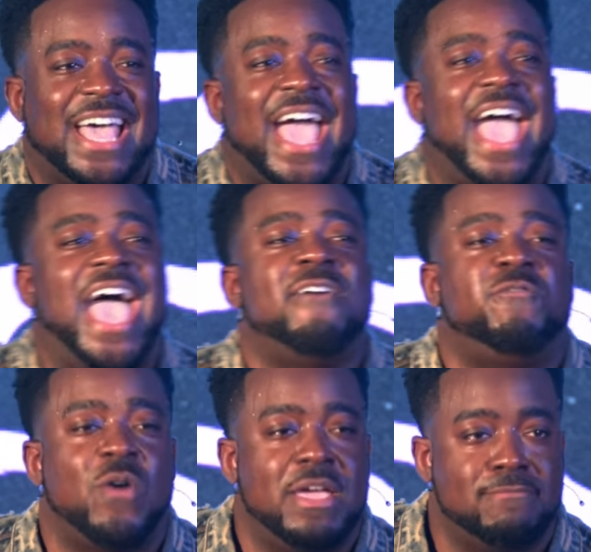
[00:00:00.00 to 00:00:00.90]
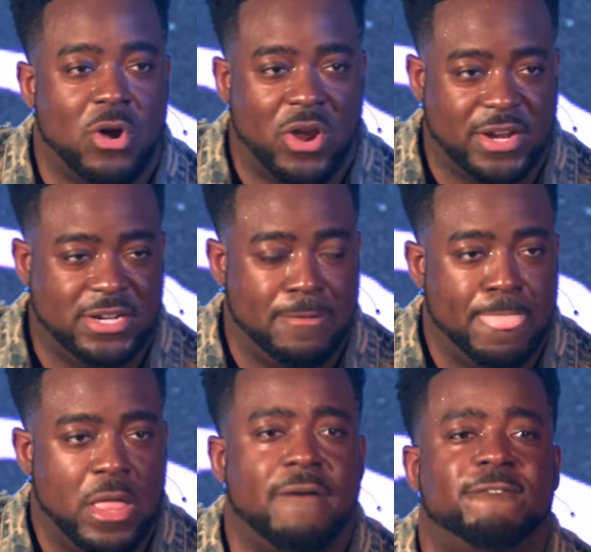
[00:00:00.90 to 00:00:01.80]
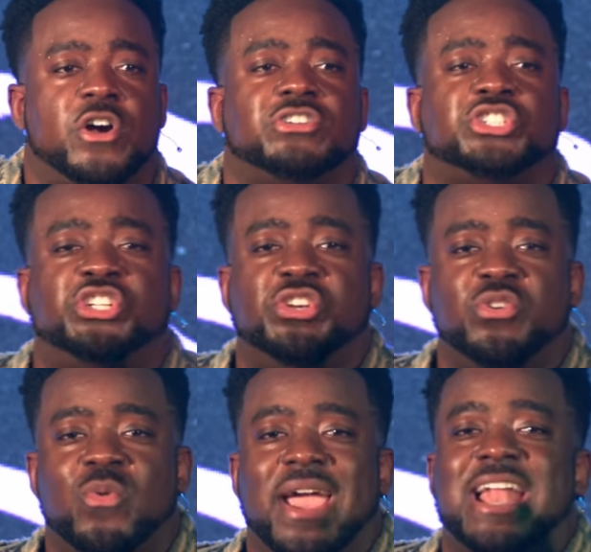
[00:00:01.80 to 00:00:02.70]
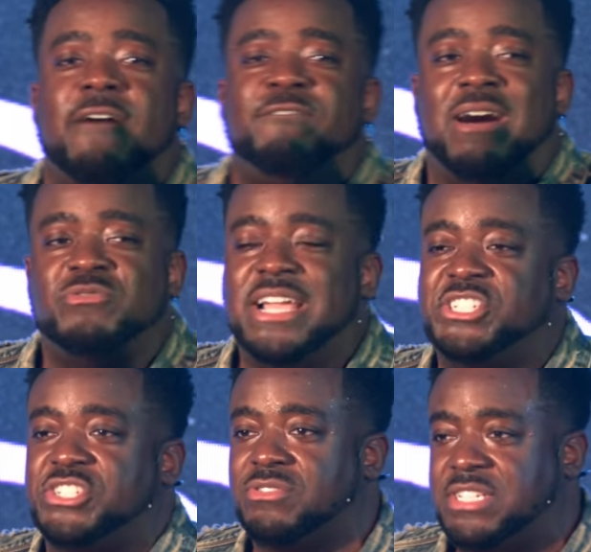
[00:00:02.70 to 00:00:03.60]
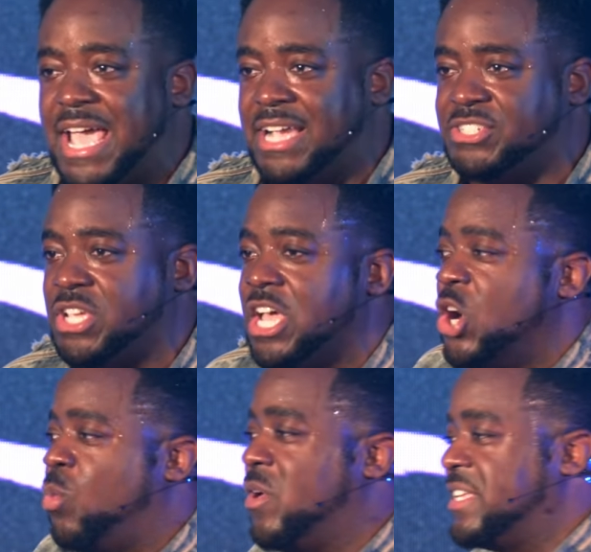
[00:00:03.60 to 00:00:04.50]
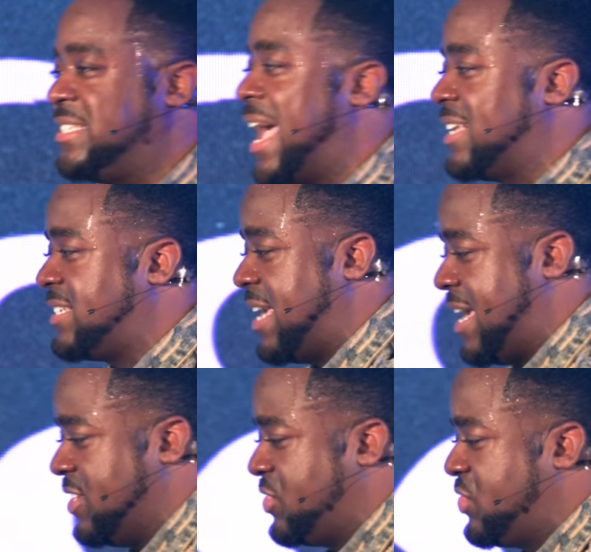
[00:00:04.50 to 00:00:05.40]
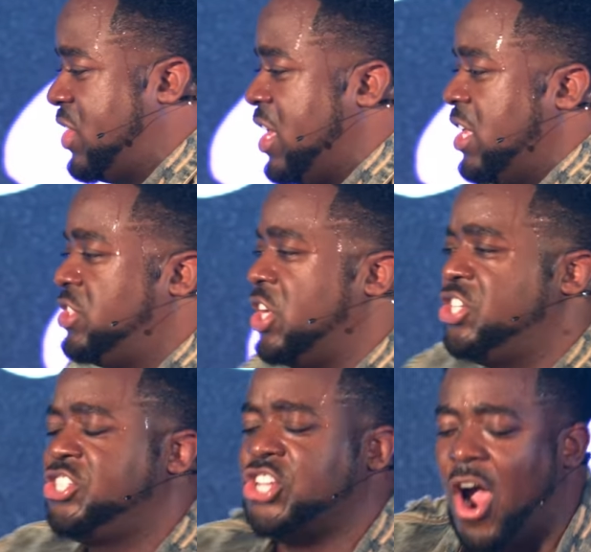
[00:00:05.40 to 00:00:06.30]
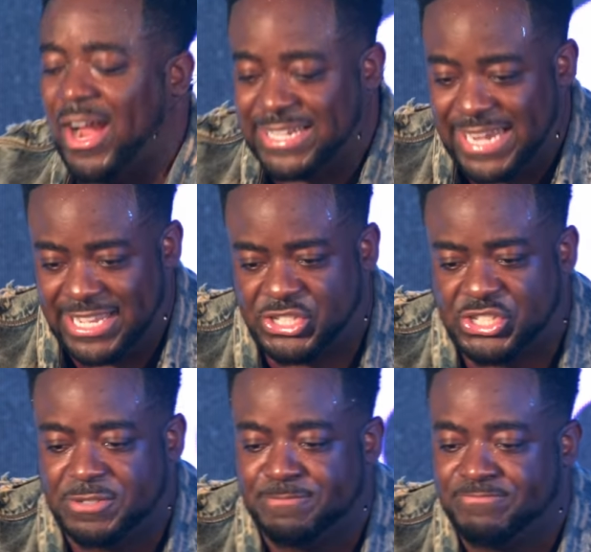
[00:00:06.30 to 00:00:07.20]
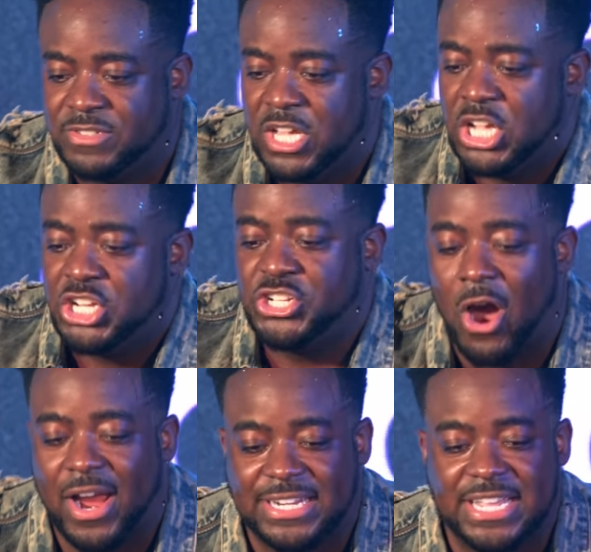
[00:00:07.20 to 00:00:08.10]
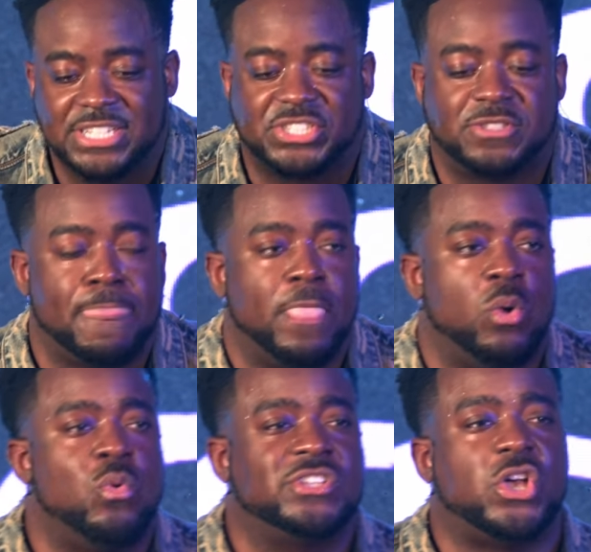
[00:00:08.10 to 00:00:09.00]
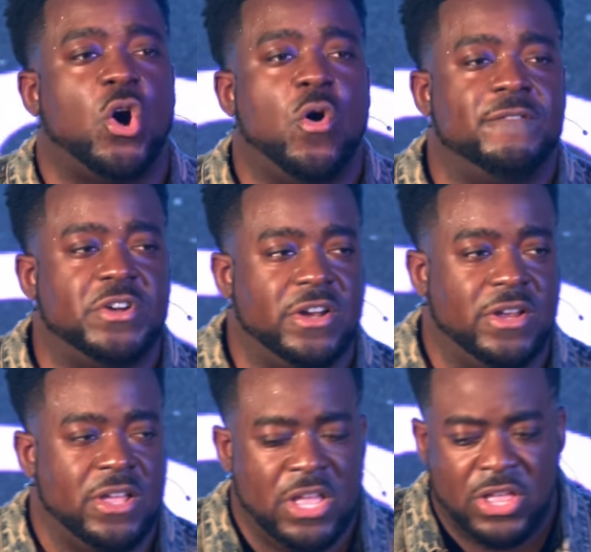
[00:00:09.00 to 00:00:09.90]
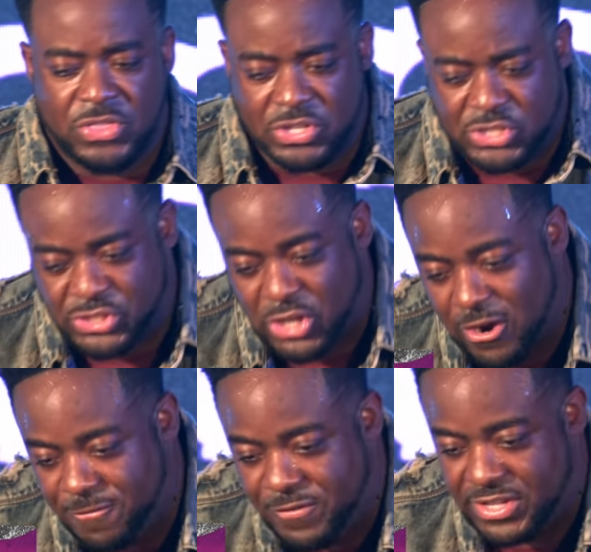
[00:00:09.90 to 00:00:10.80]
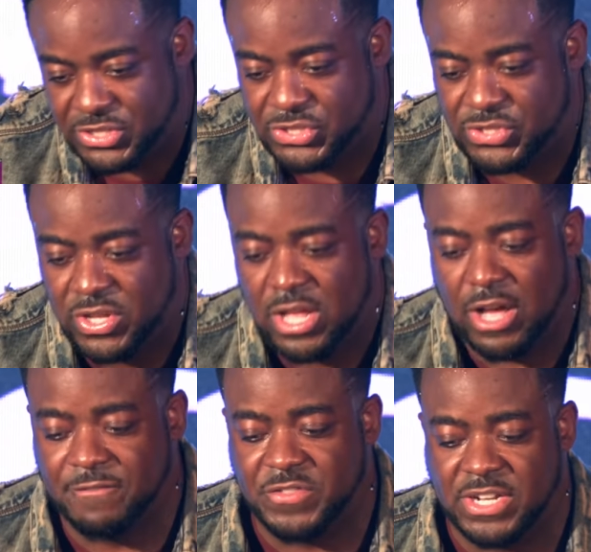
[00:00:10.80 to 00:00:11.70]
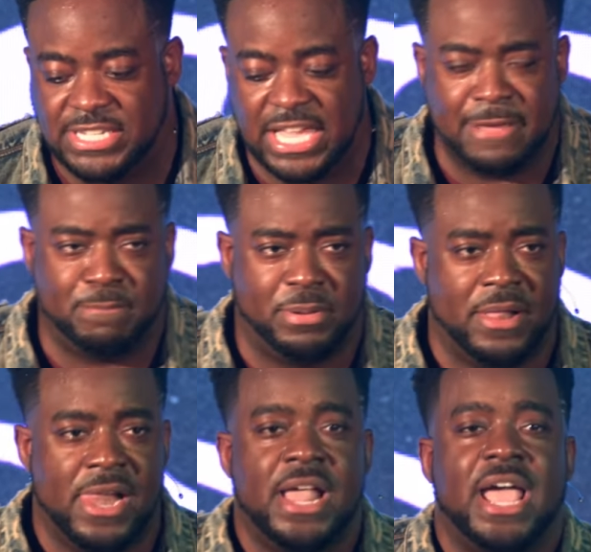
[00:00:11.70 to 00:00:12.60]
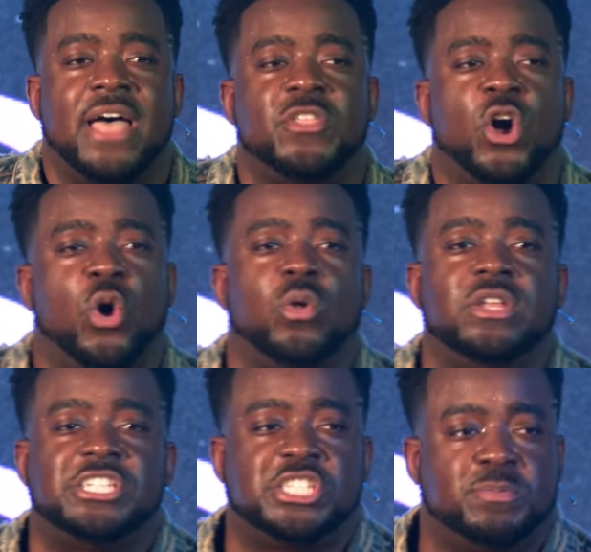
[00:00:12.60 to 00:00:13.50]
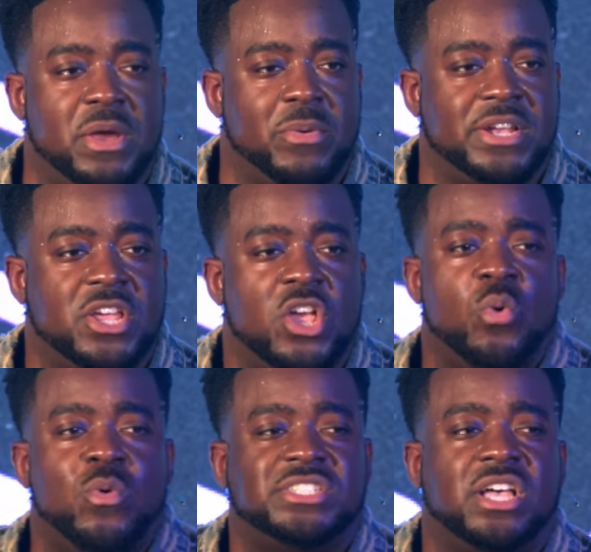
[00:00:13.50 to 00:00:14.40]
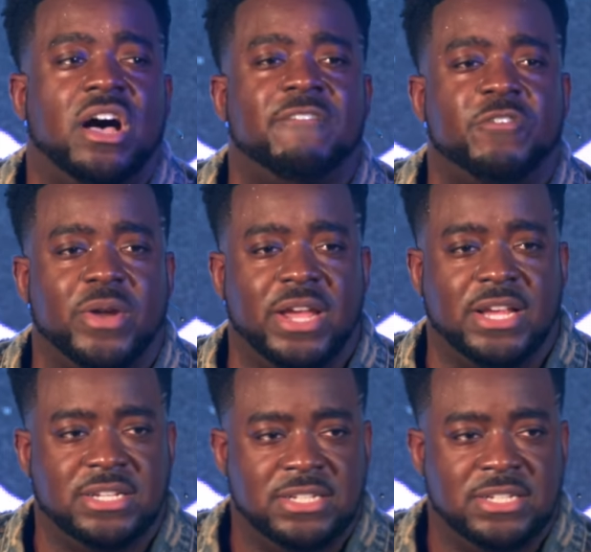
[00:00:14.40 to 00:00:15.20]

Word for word: the halfway mark of verse two in our foundational text, where the text says, the darkness, darkness was over the surface of the deep, and the Holy Spirit was hovering.